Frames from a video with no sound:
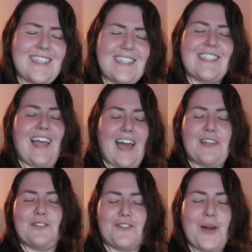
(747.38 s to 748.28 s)

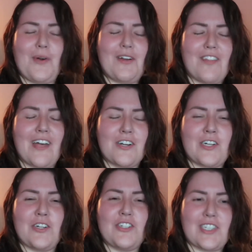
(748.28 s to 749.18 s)
satisfy whatever that
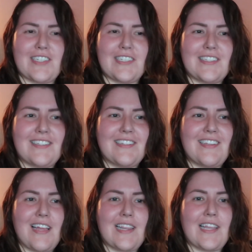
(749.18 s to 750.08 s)
urge is,
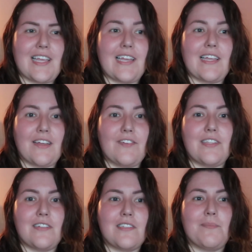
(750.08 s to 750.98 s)
and like give a
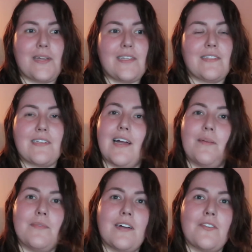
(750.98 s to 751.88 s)
little space and
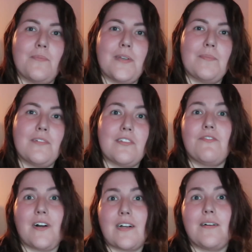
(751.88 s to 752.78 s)
time to other people to
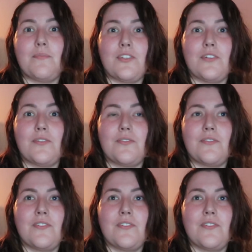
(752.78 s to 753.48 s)
fuck up too.